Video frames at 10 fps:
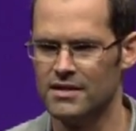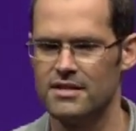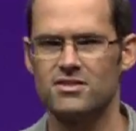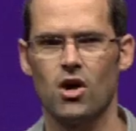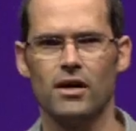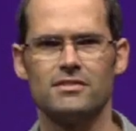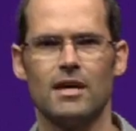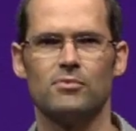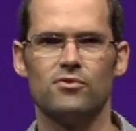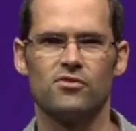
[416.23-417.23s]
This
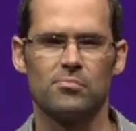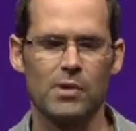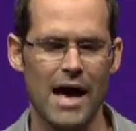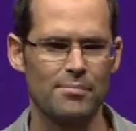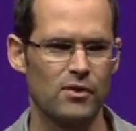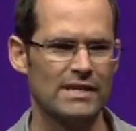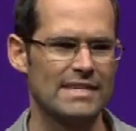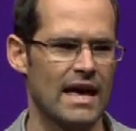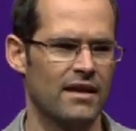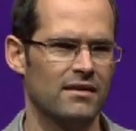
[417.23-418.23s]
concept uses BlackBerry
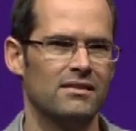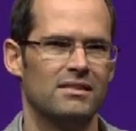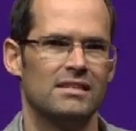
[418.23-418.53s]
10